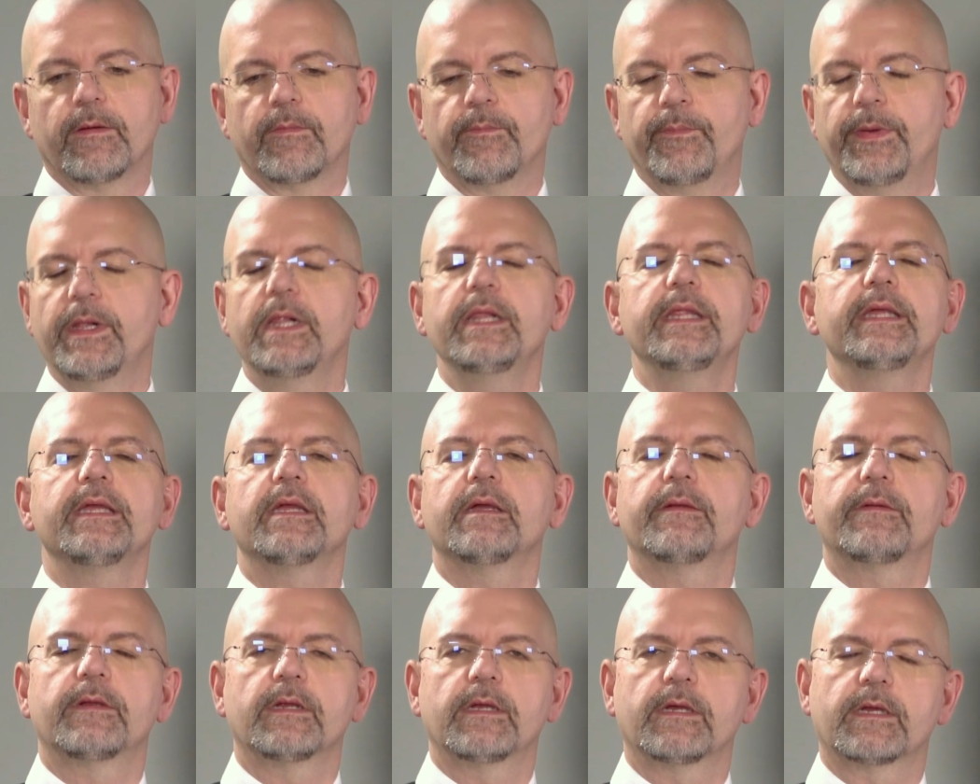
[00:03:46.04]

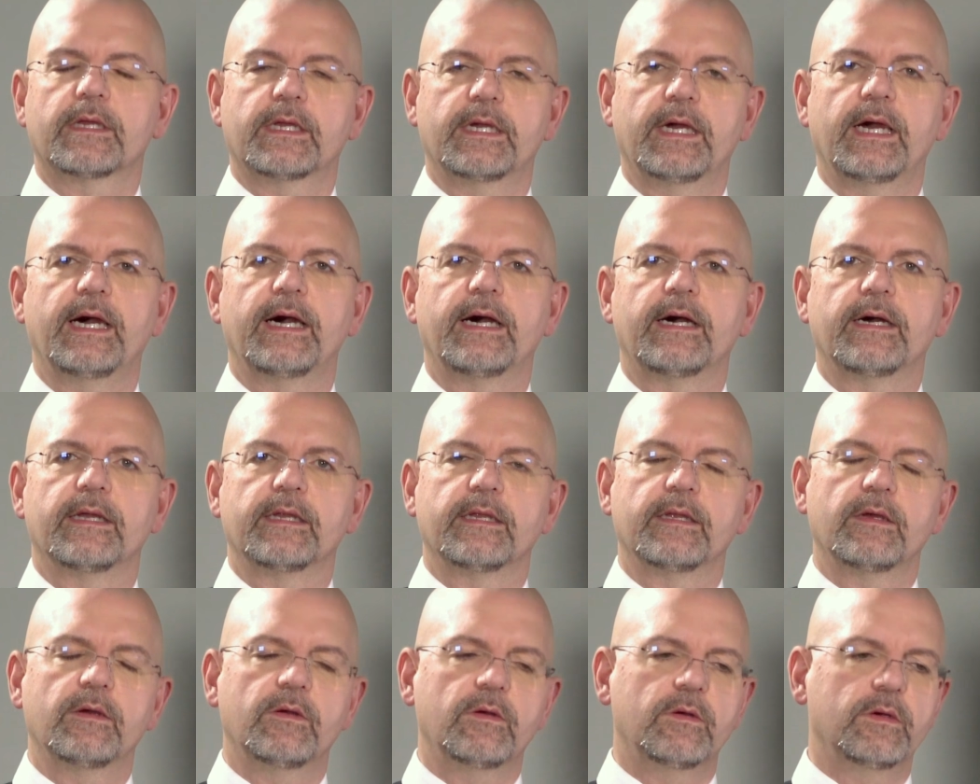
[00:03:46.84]
Building a car
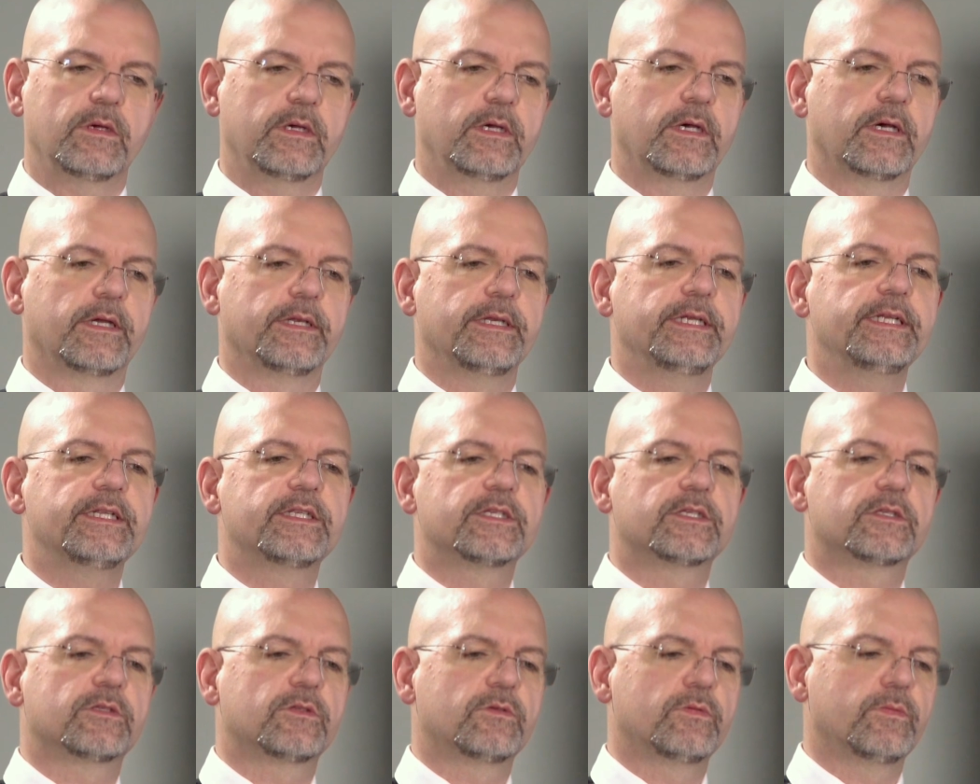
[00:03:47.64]

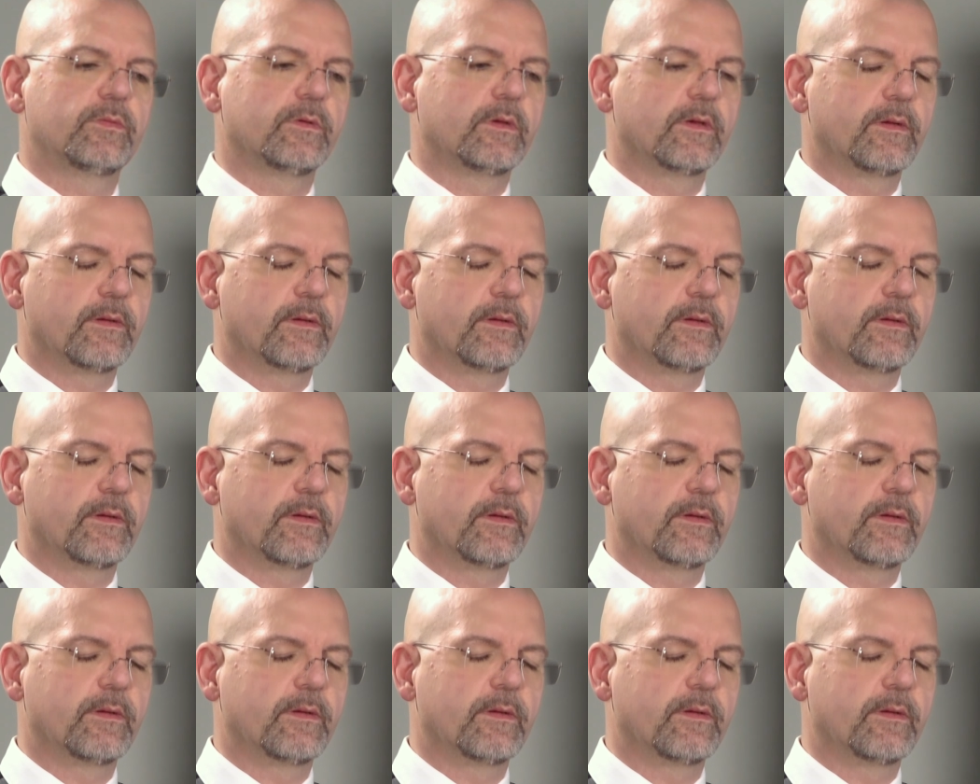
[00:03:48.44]
needs